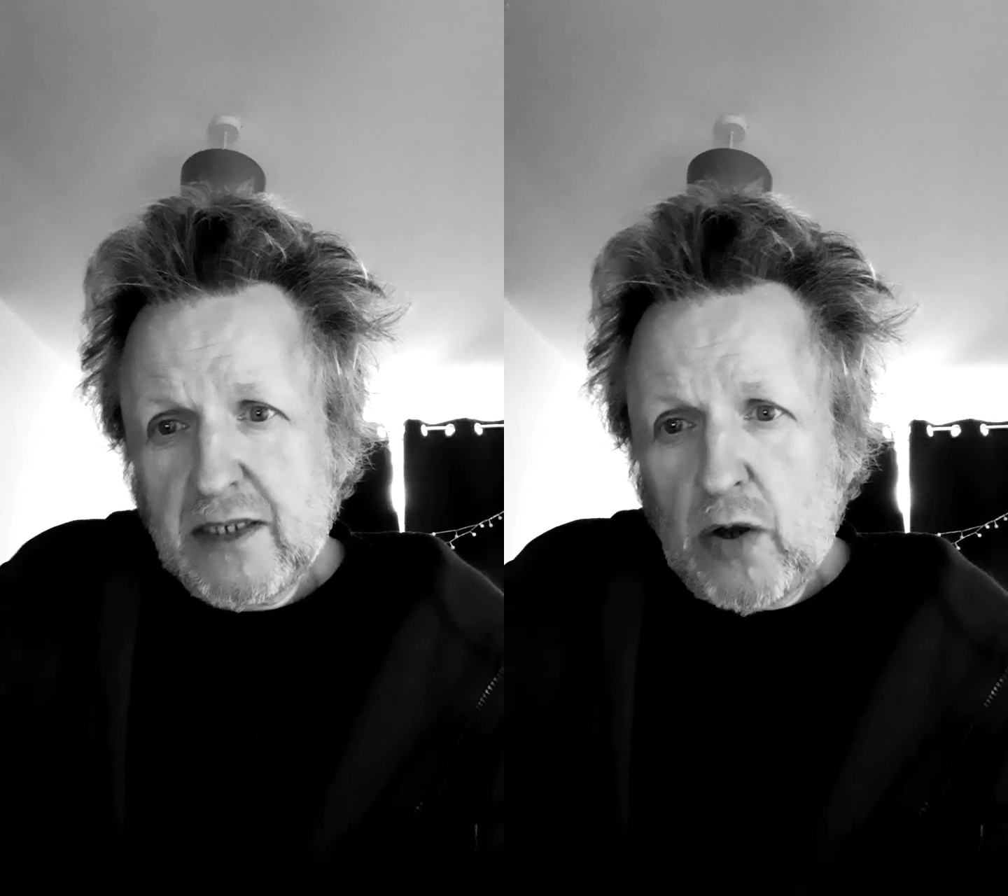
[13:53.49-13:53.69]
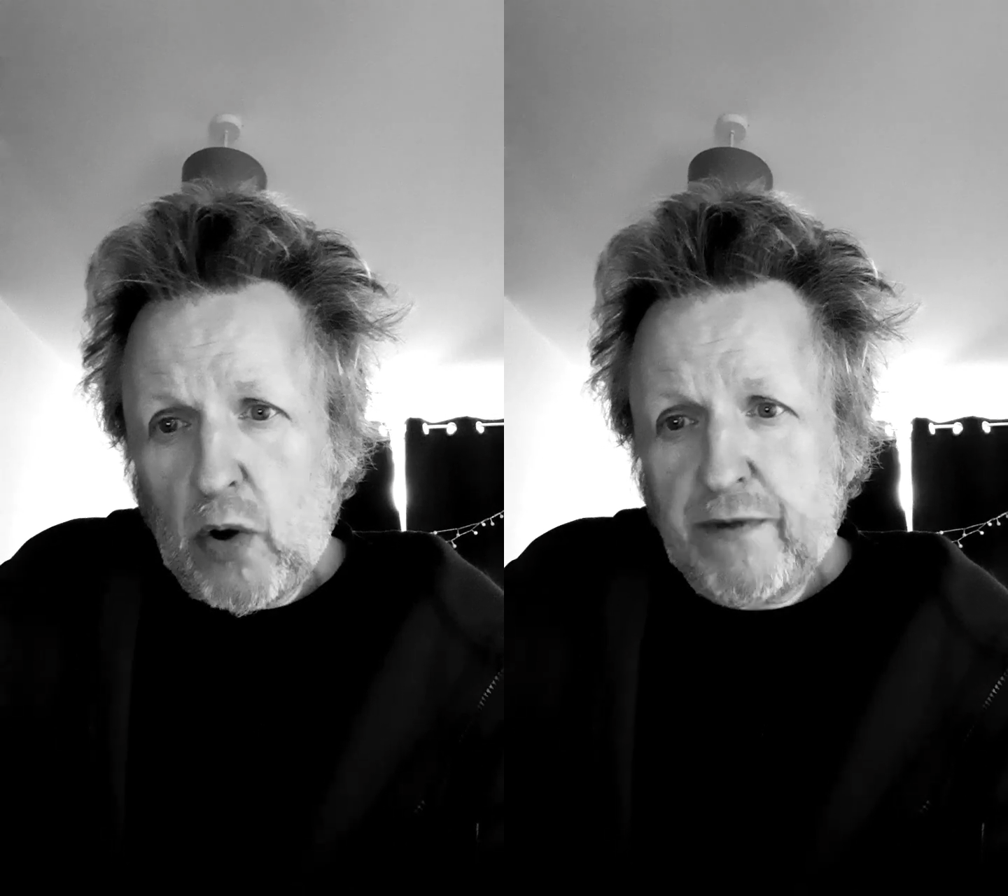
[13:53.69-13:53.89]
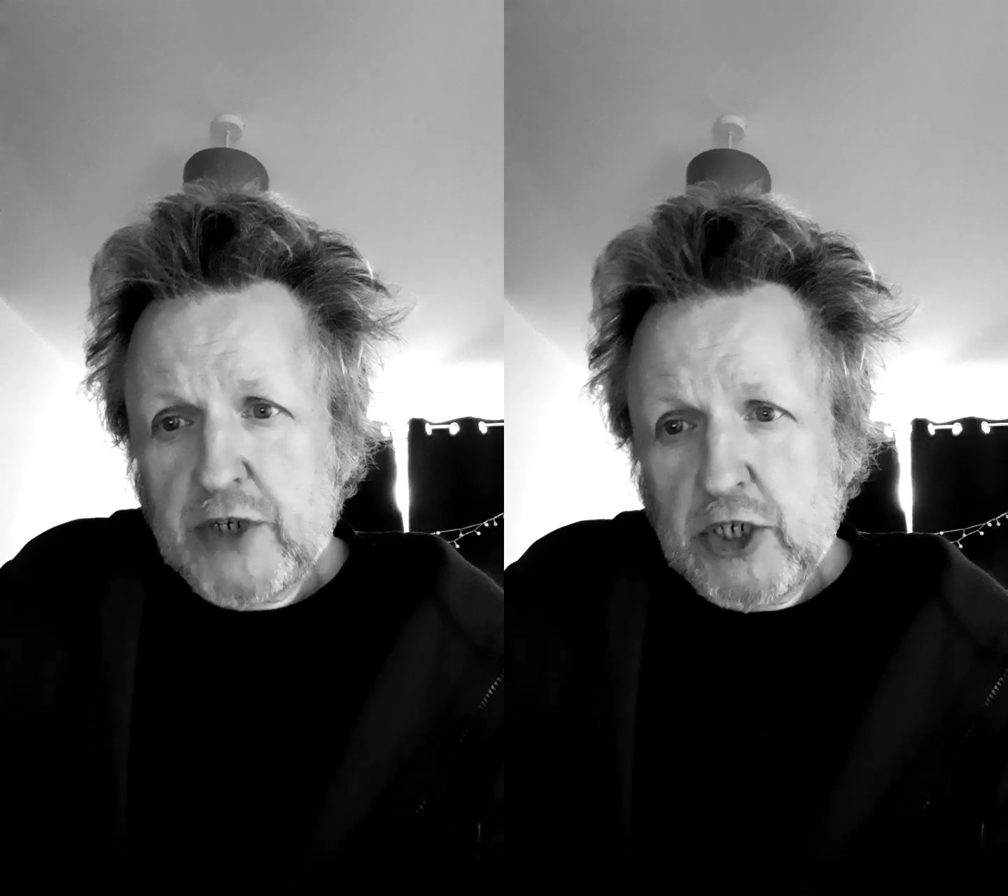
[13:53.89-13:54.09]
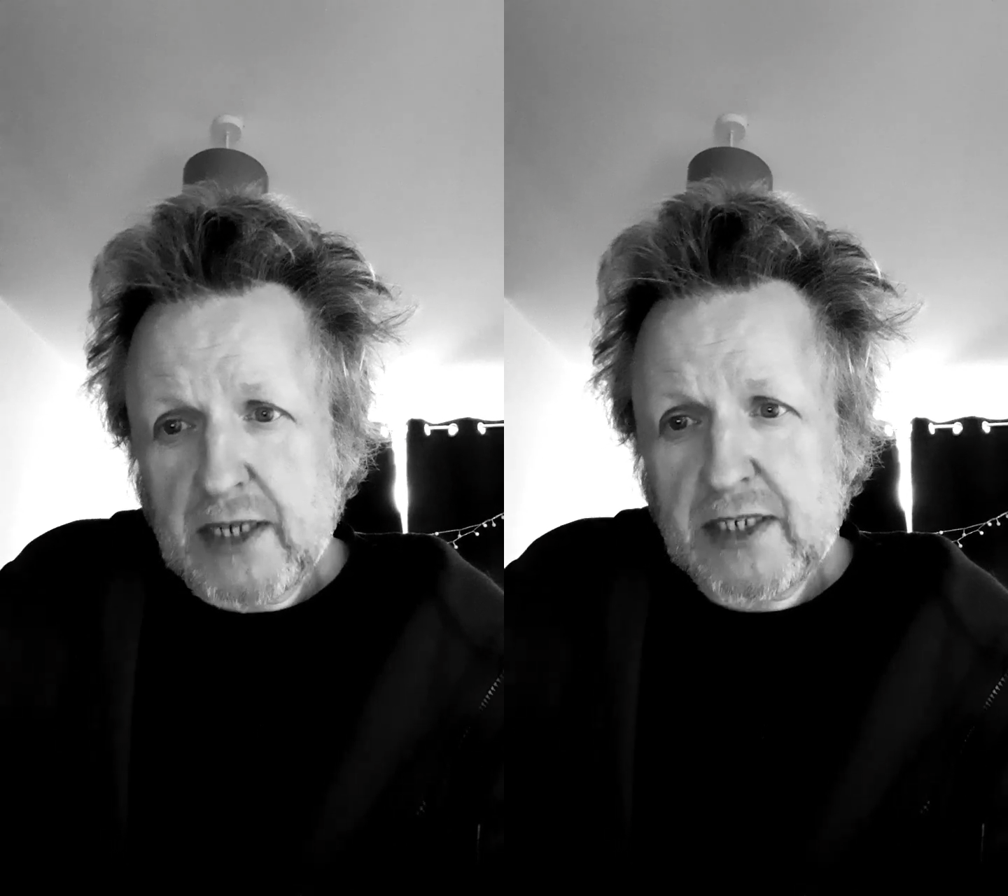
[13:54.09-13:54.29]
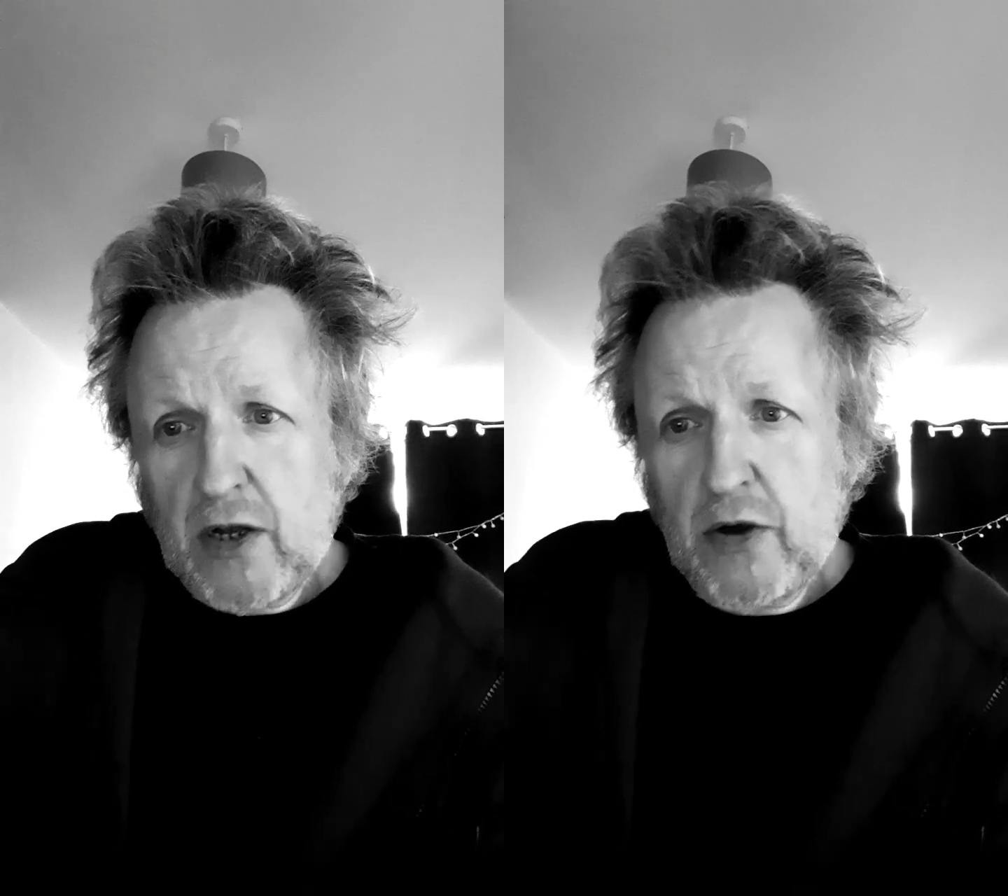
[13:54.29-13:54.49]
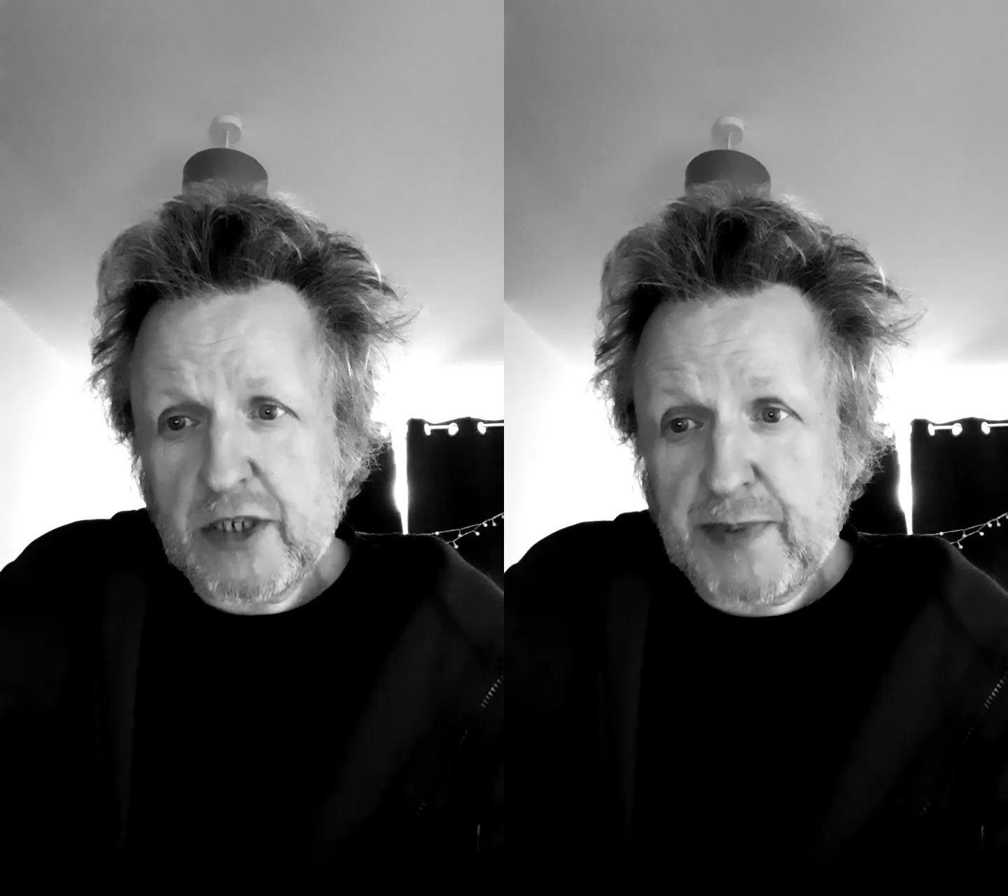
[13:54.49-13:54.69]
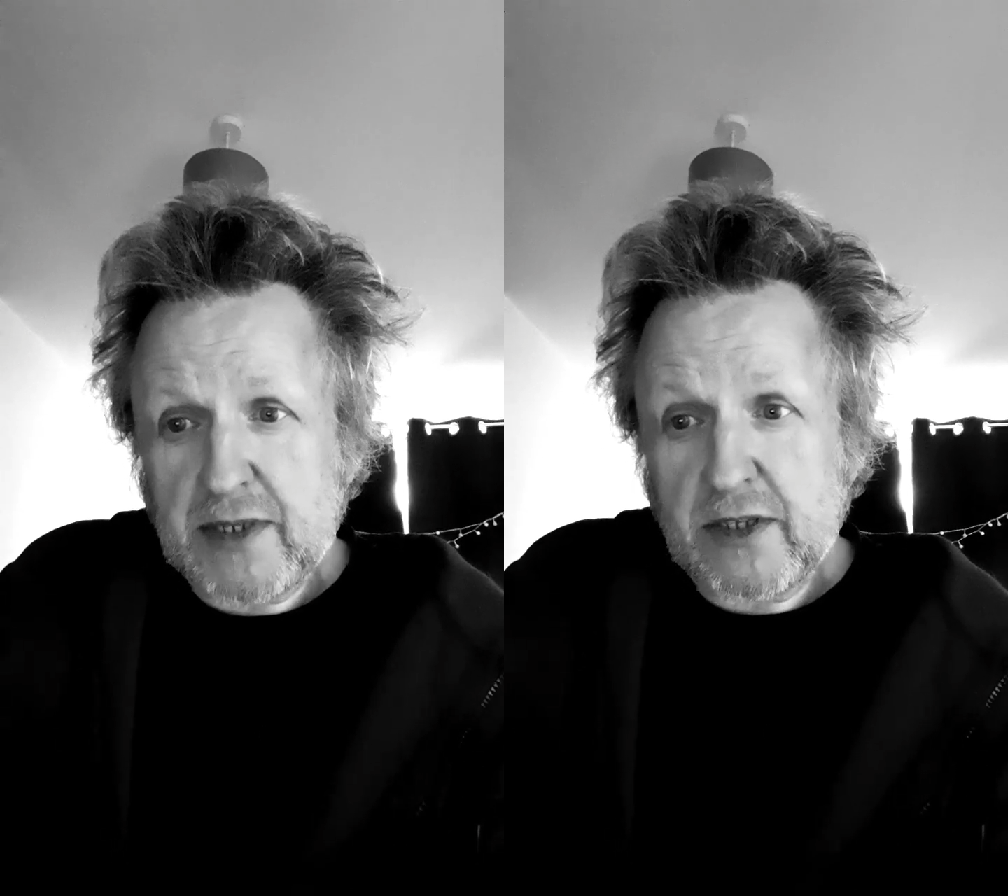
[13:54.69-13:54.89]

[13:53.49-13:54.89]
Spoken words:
of Chester Hospital